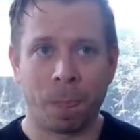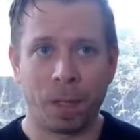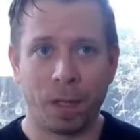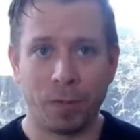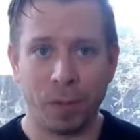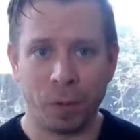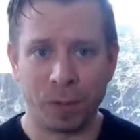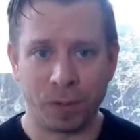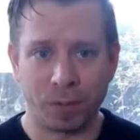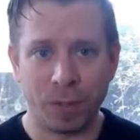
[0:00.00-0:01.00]
If you want
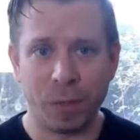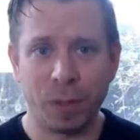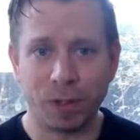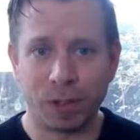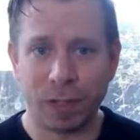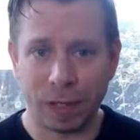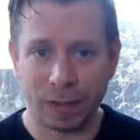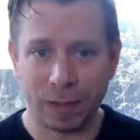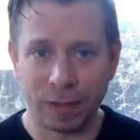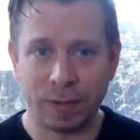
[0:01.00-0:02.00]
to rewatch the
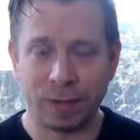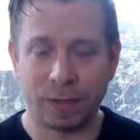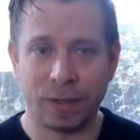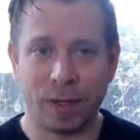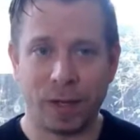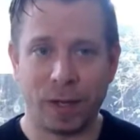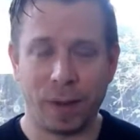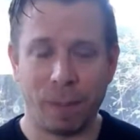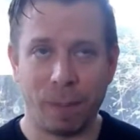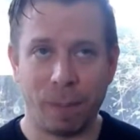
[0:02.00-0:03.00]
lessons,
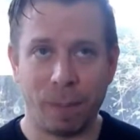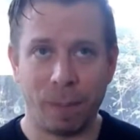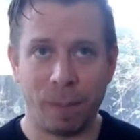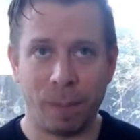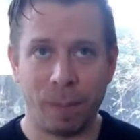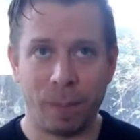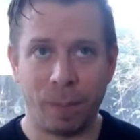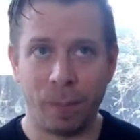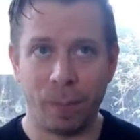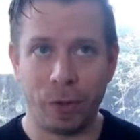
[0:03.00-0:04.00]

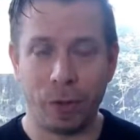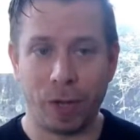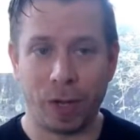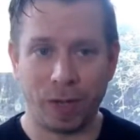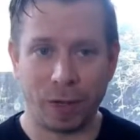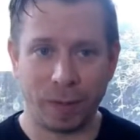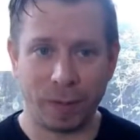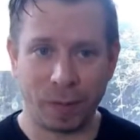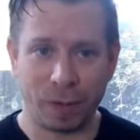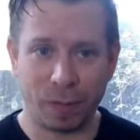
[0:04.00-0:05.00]
you can go
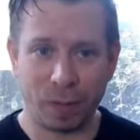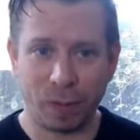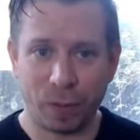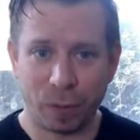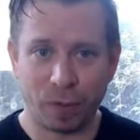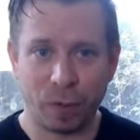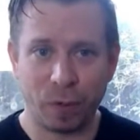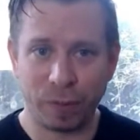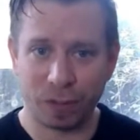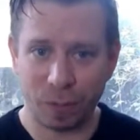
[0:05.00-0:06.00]
into my Thoughtful
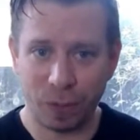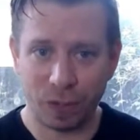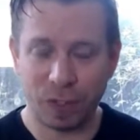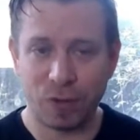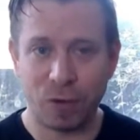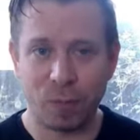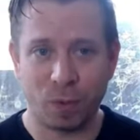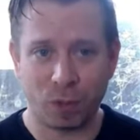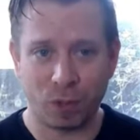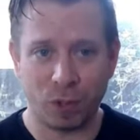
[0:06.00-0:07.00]
Movements community group or
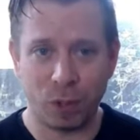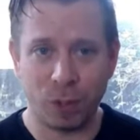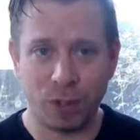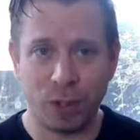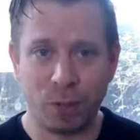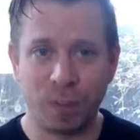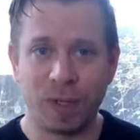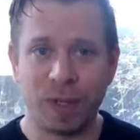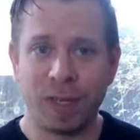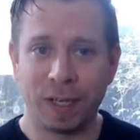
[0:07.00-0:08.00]
watch on YouTube.
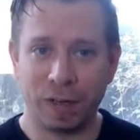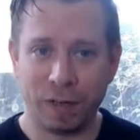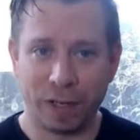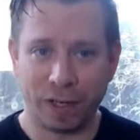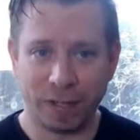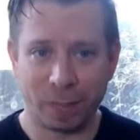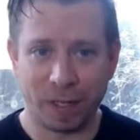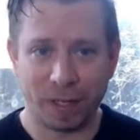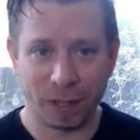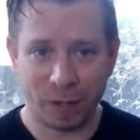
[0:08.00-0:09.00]
If you'd like to
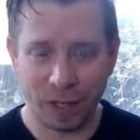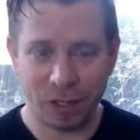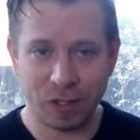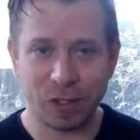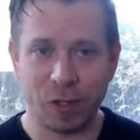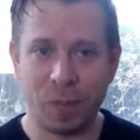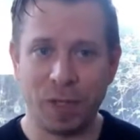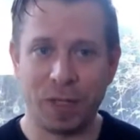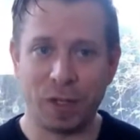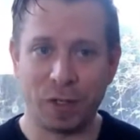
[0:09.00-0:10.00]
make a donation to me,
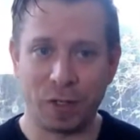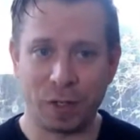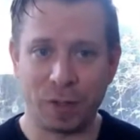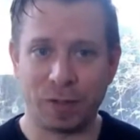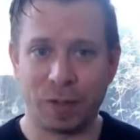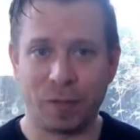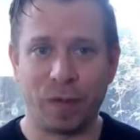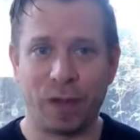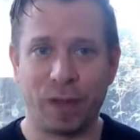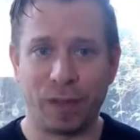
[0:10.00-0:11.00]
you can do so
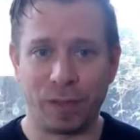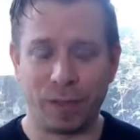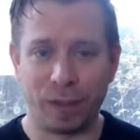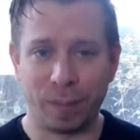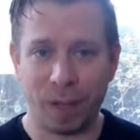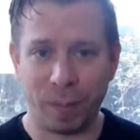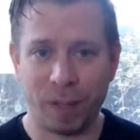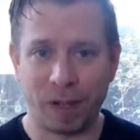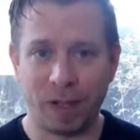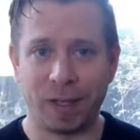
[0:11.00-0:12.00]
via the
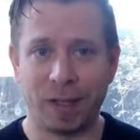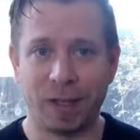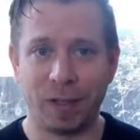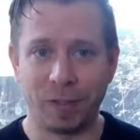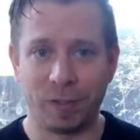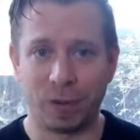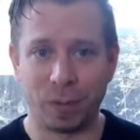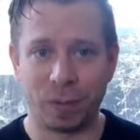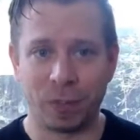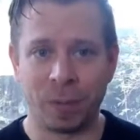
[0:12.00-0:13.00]
PayPal link in the
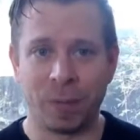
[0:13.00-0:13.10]
description.